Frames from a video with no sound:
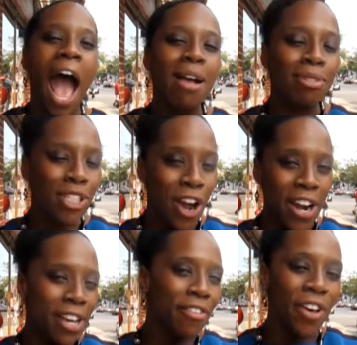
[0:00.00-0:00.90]
I'm
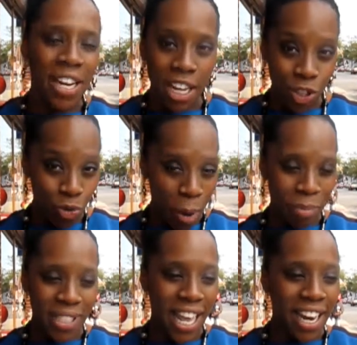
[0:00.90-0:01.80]
starting a financial
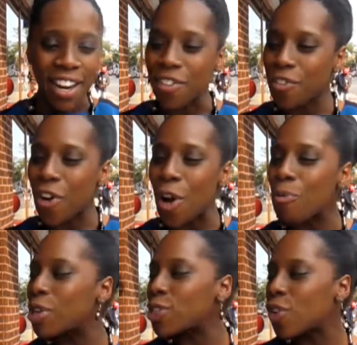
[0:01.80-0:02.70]
representative firm.
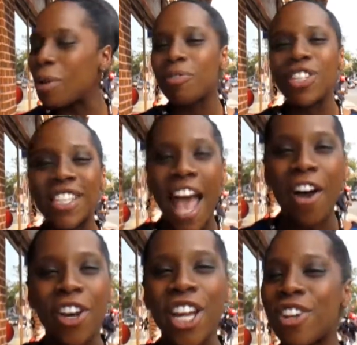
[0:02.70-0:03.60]
That's why I'm just
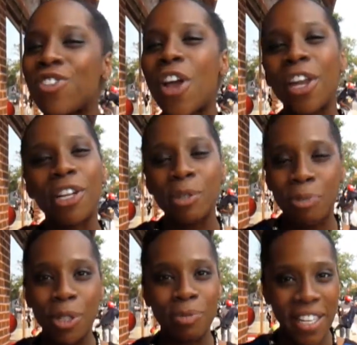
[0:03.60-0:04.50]
out here trying to
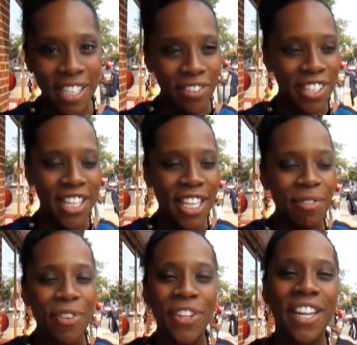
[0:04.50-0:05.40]
expose myself to the
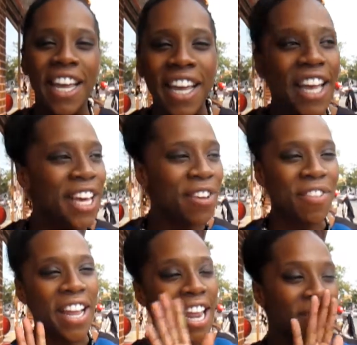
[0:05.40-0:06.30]
community. Get
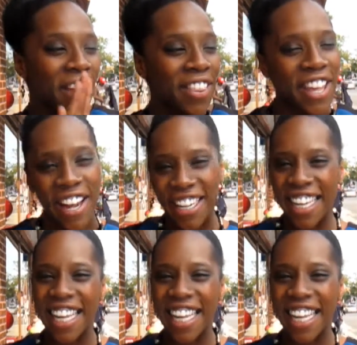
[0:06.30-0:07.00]
my name out there.